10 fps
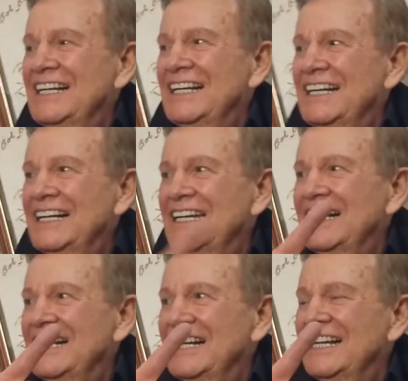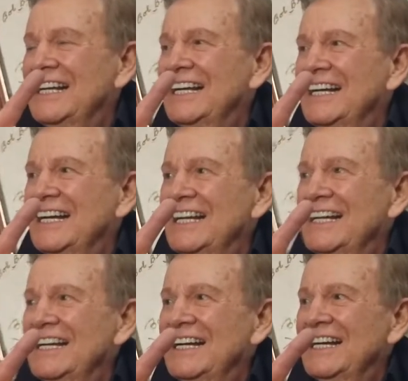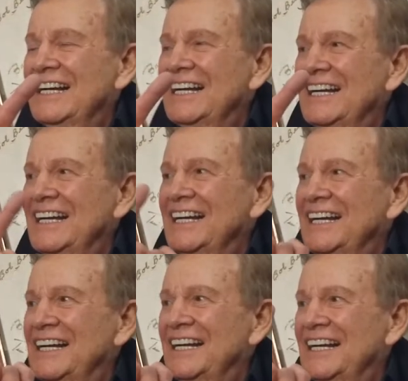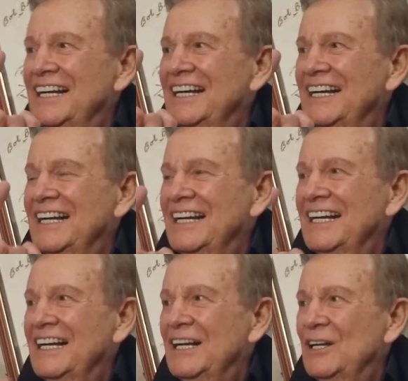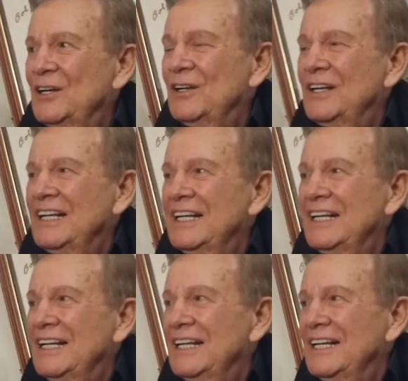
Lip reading: (not speaking)